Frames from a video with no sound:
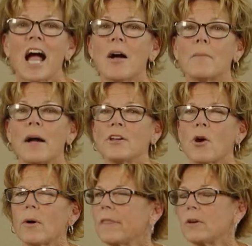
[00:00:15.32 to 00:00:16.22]

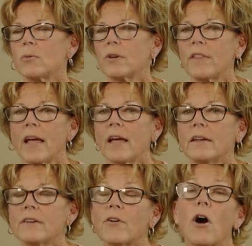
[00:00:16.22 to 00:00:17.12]
I think we're at the
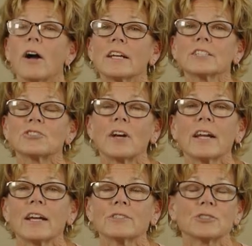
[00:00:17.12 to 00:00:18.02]
end of August right
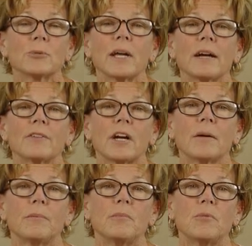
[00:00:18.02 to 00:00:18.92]
now, so we have a
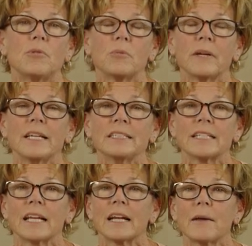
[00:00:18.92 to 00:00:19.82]
couple more weeks,
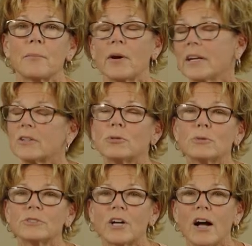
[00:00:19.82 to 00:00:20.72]
and I pray it
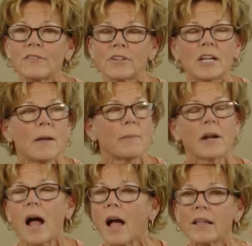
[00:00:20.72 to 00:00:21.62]
cools off.
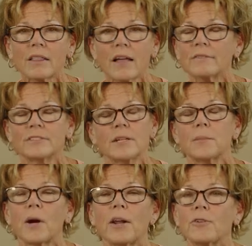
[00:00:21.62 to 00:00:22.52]
But I love
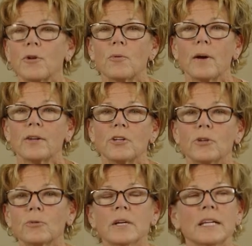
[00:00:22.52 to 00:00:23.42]
summer. I don't know about
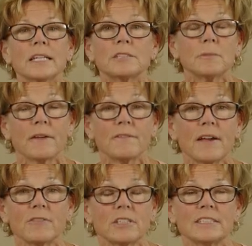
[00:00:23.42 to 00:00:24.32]
you. It's my
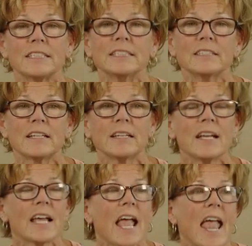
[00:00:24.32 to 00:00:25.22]
favorite season.
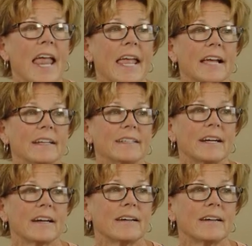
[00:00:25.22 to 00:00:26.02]
And